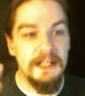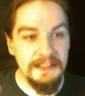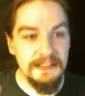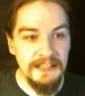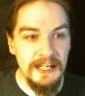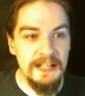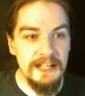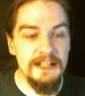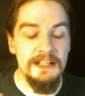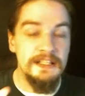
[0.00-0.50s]

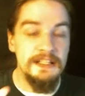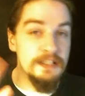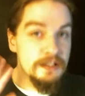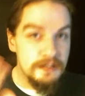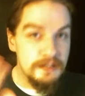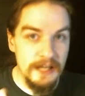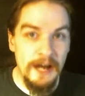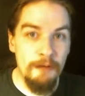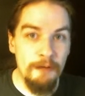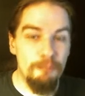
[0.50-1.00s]
Again,
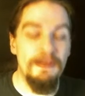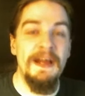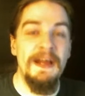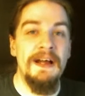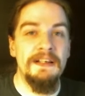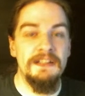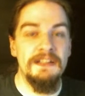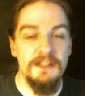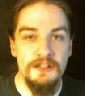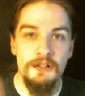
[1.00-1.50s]
not
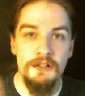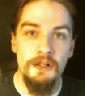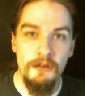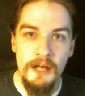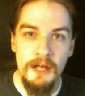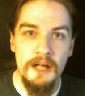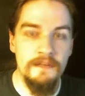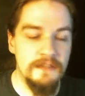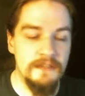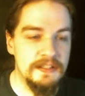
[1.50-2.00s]
bad because there are a
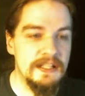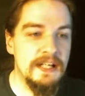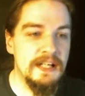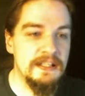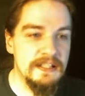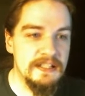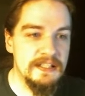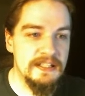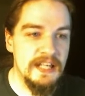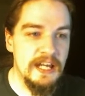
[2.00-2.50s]
lot of undead
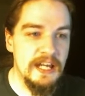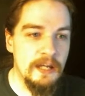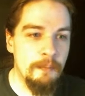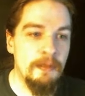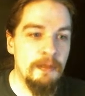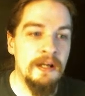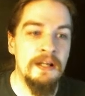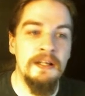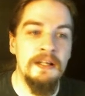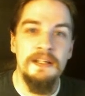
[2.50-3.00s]
in this
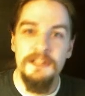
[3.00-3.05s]
game.